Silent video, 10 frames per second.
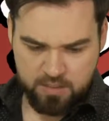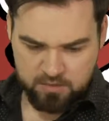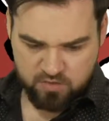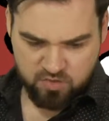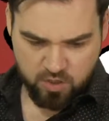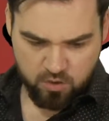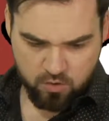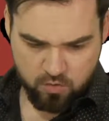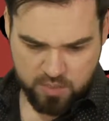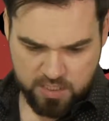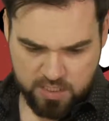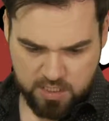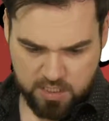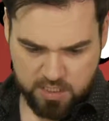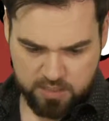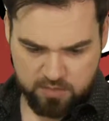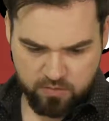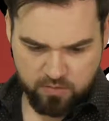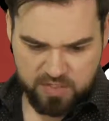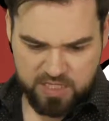So
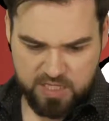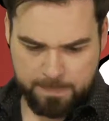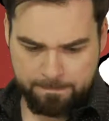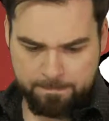the